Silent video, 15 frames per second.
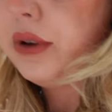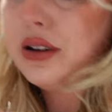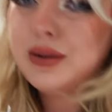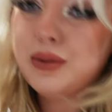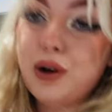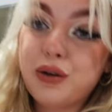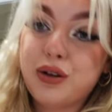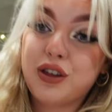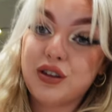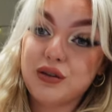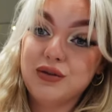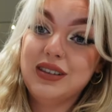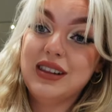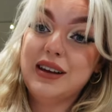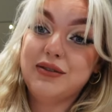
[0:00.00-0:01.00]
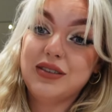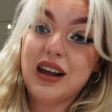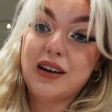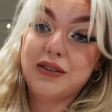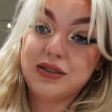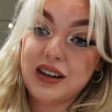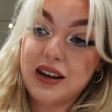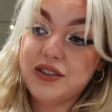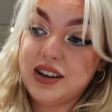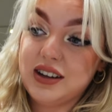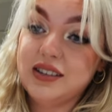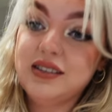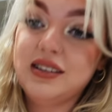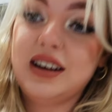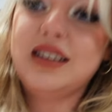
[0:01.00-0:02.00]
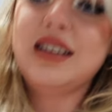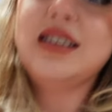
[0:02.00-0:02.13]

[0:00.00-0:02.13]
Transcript: because I'm not live, laugh, loving in